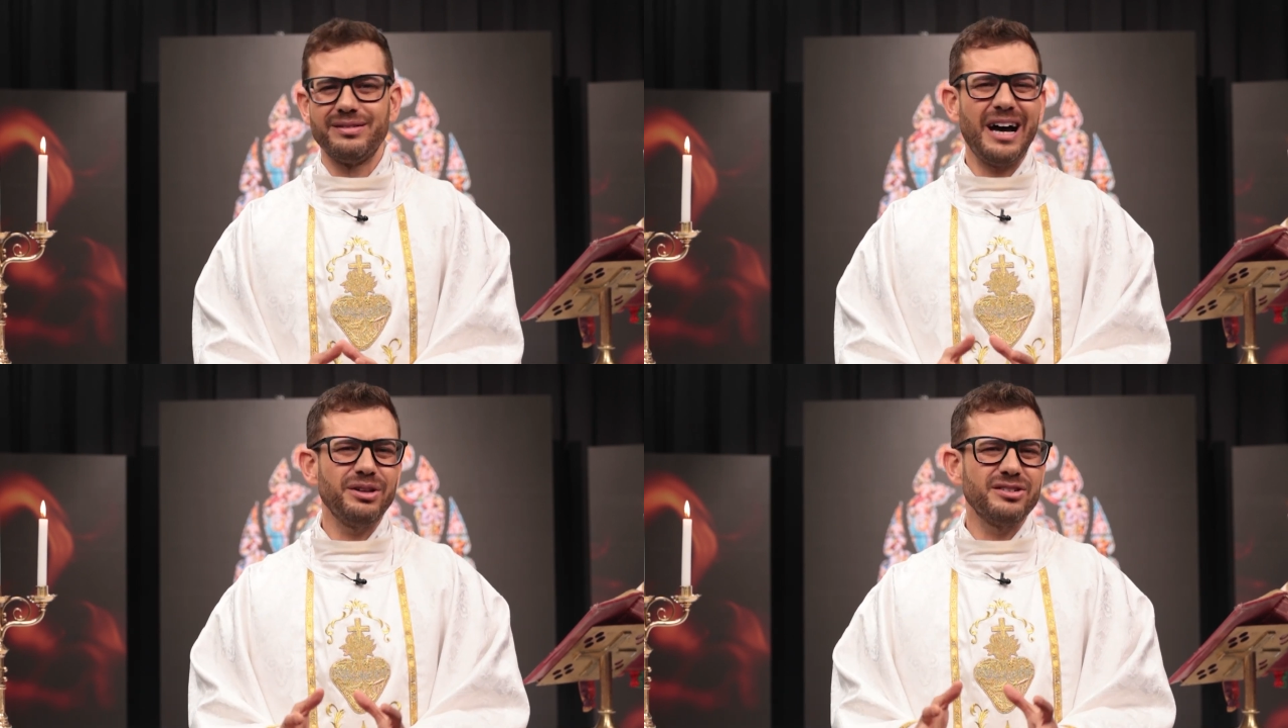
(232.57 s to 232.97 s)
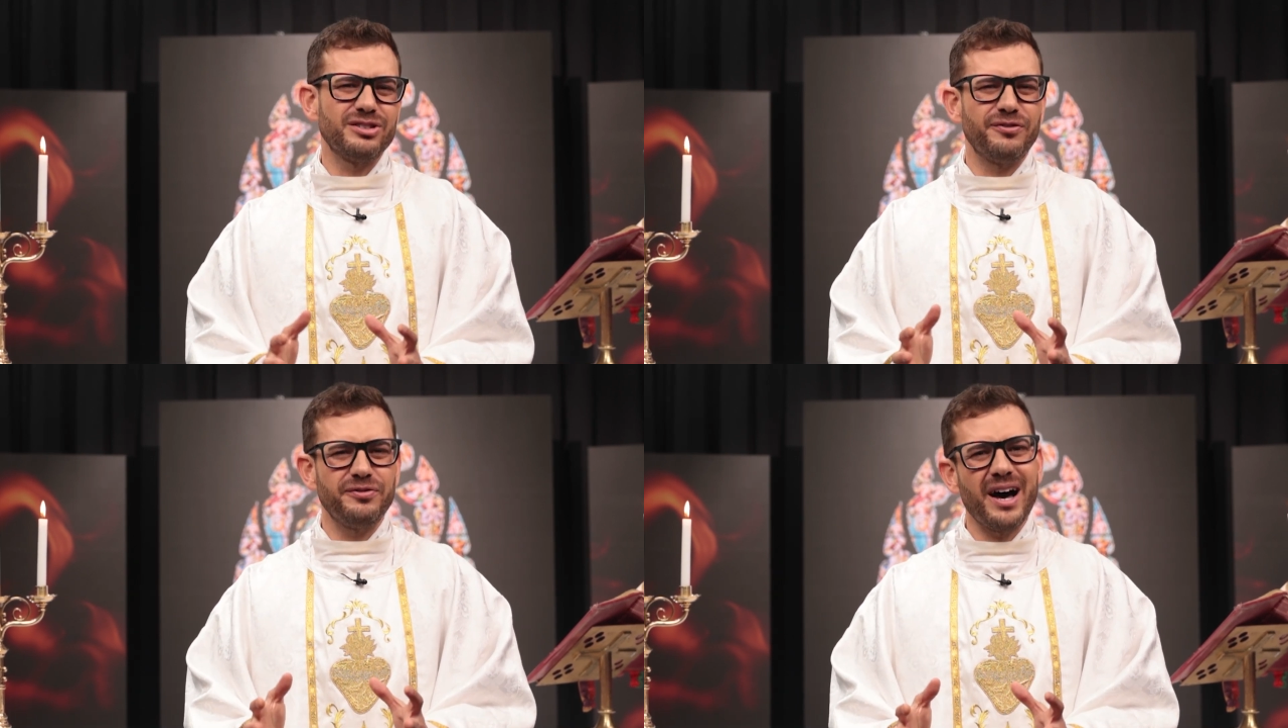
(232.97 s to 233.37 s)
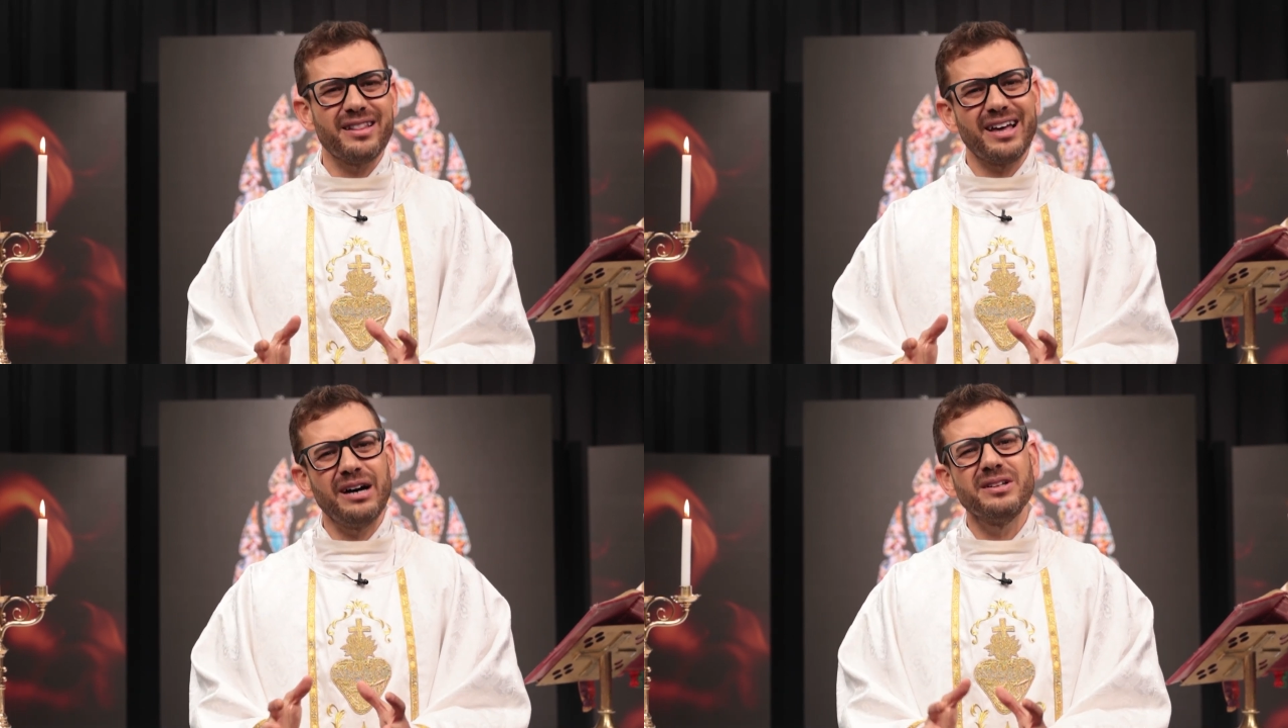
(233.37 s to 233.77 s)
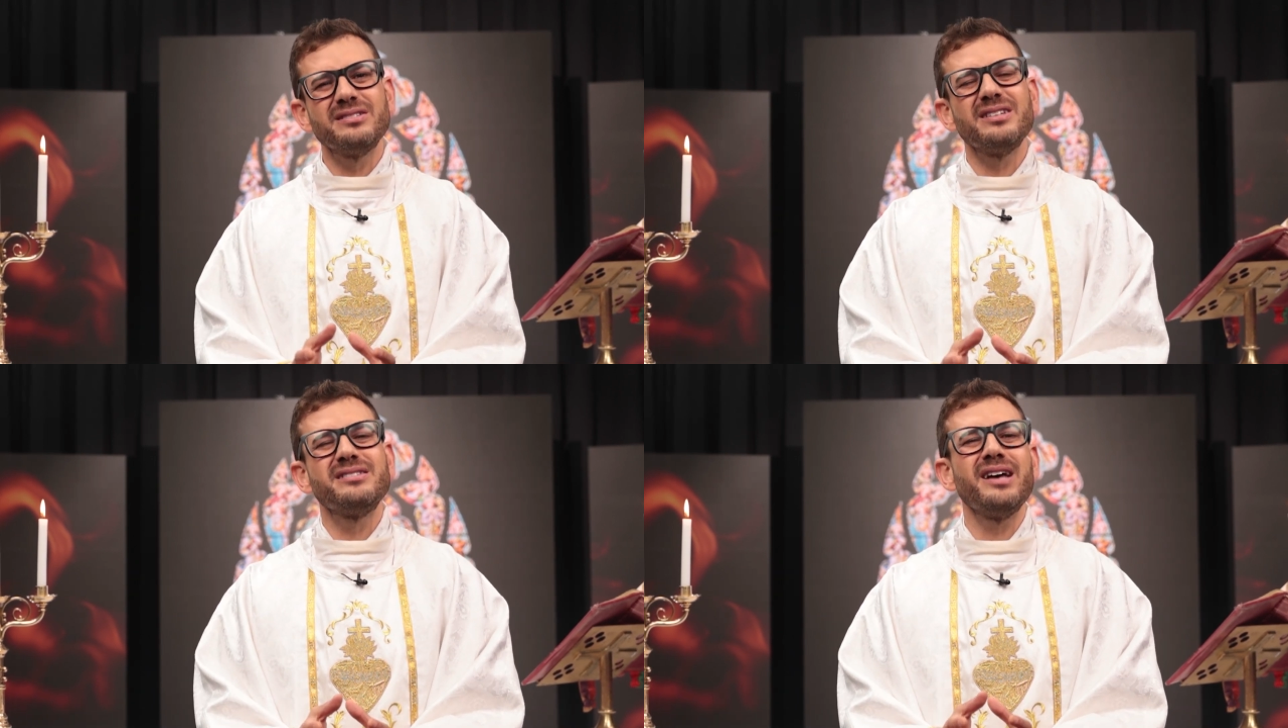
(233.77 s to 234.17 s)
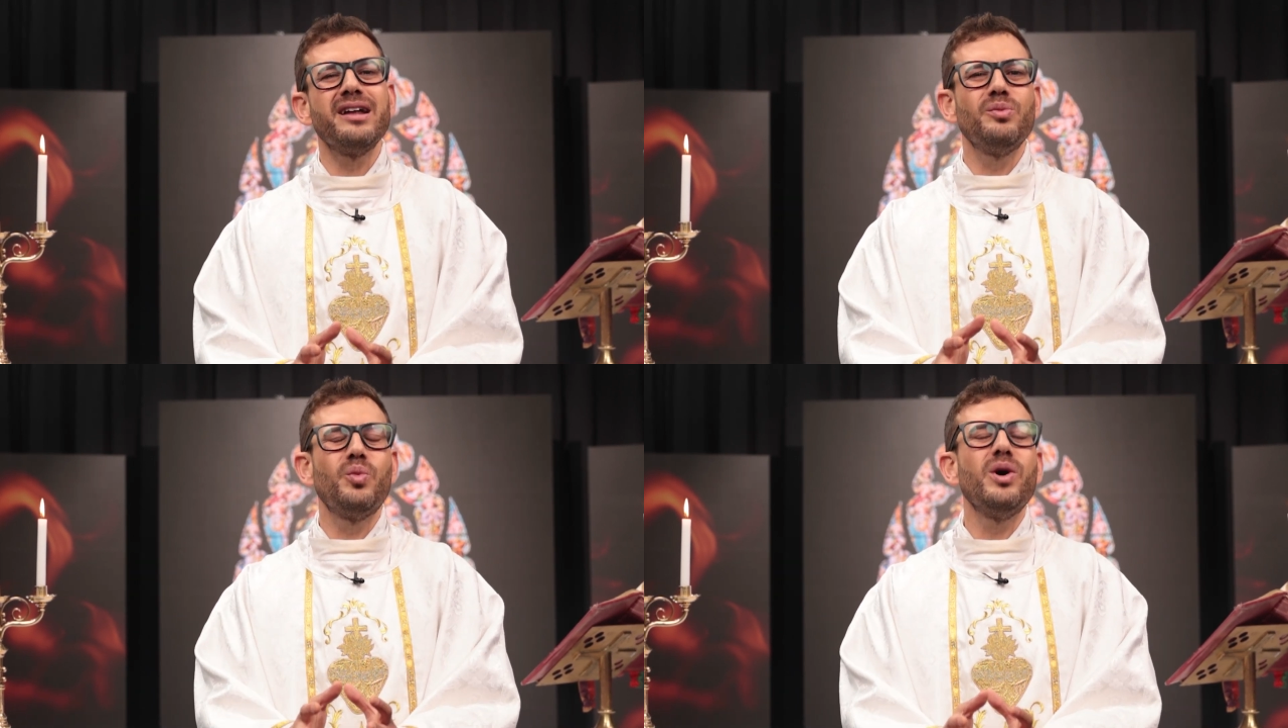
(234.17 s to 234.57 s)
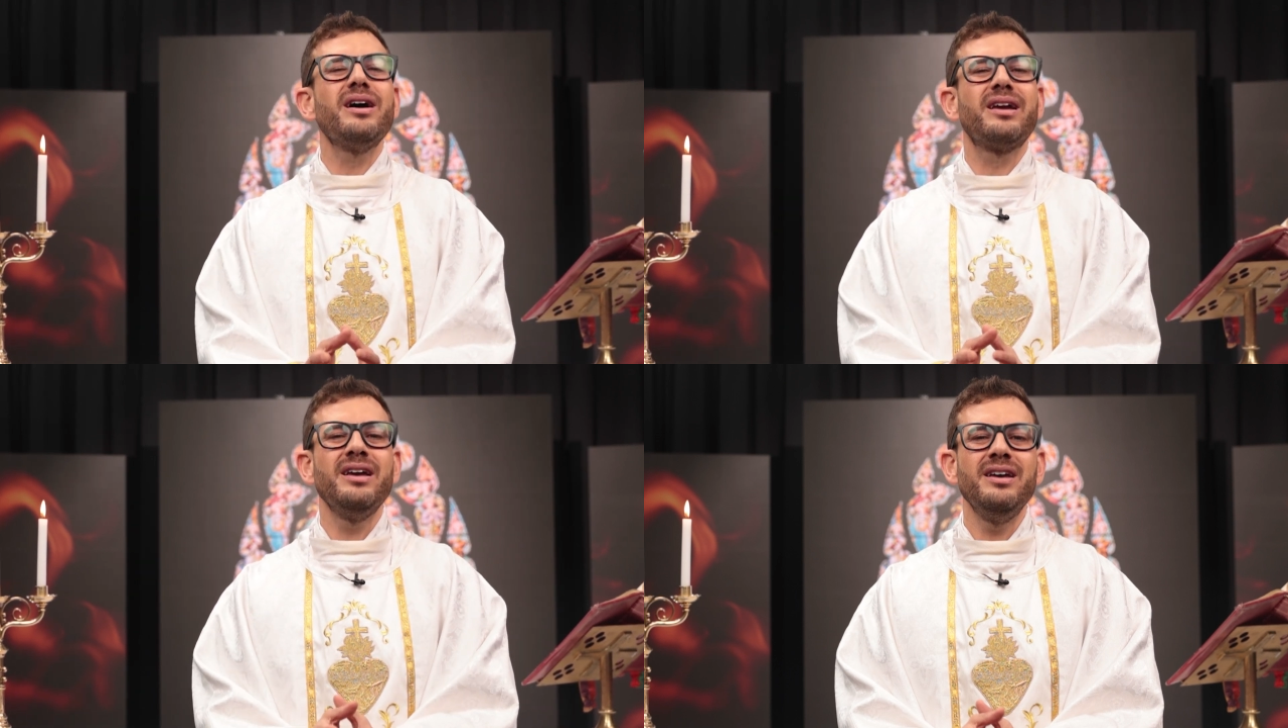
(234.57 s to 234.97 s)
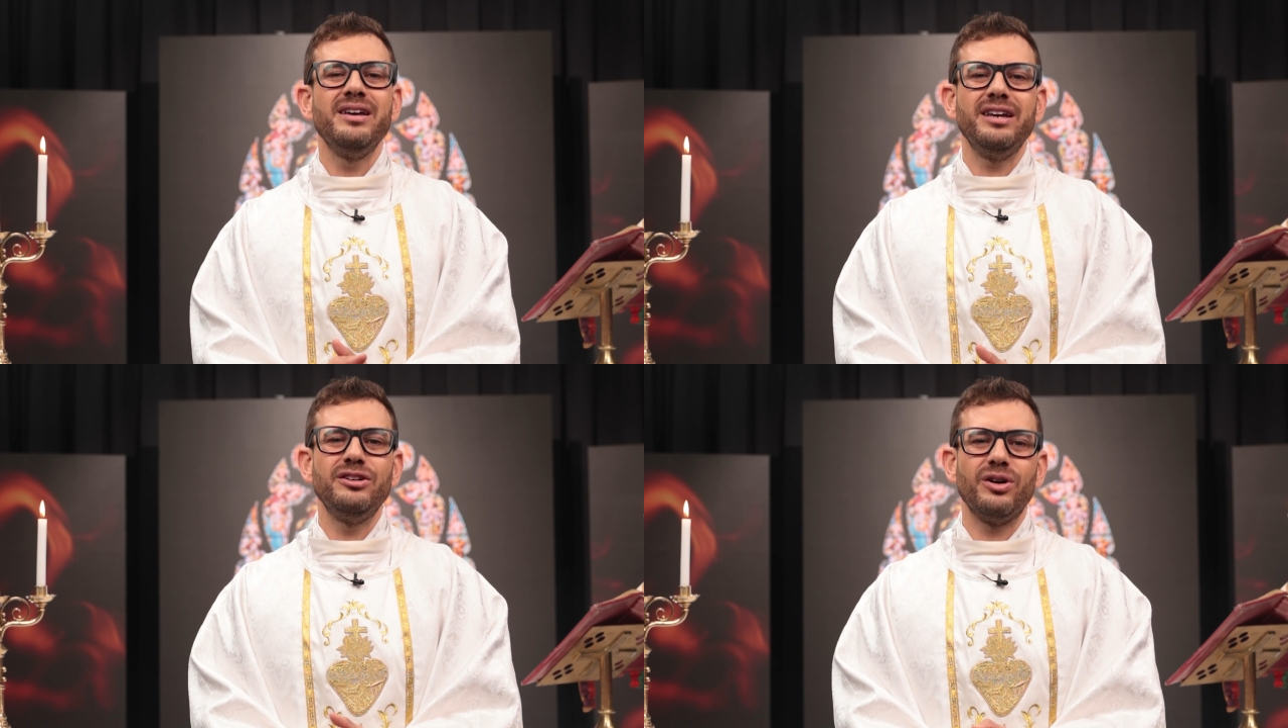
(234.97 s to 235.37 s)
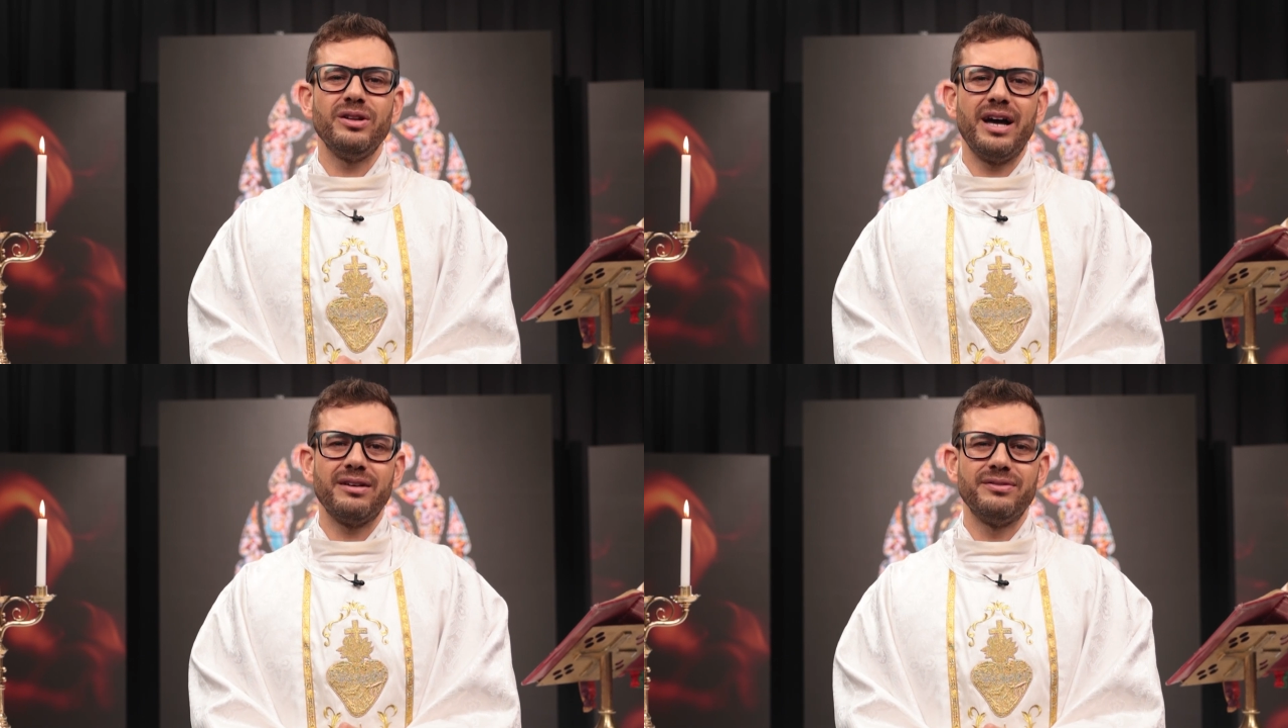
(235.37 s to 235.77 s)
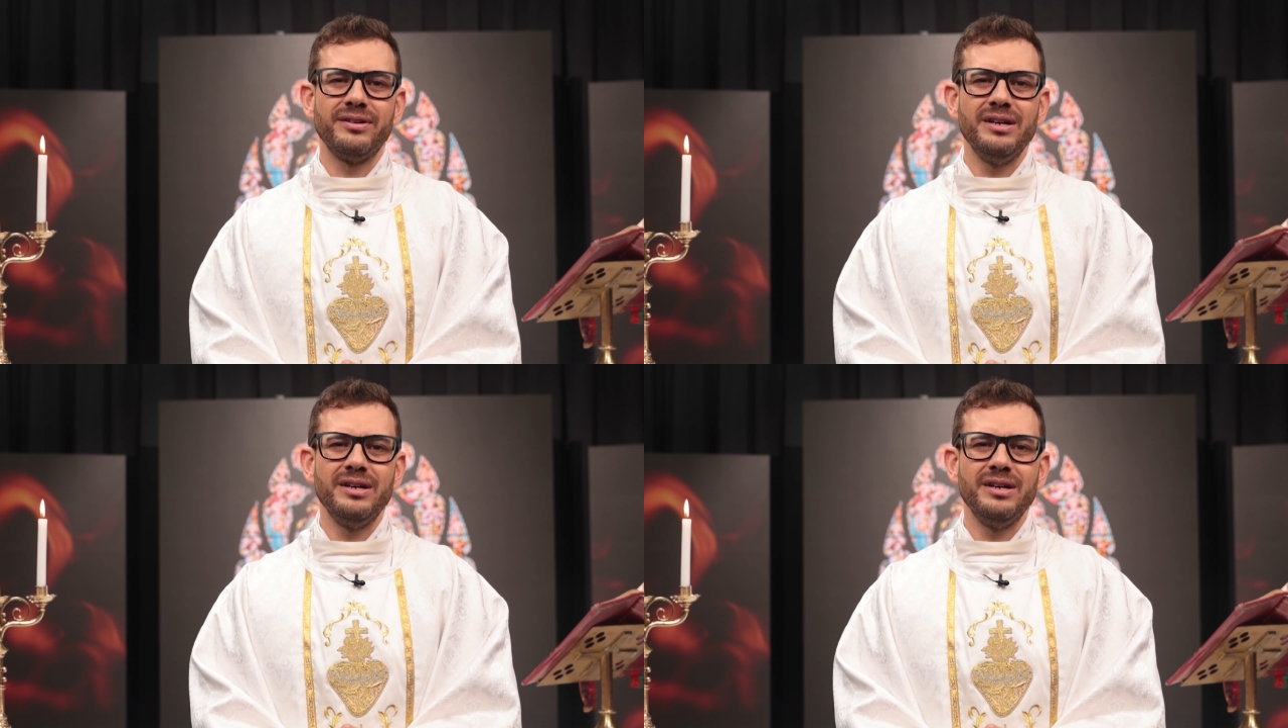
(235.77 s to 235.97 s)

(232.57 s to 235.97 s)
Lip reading: how does the Father, how does the Son work in your life?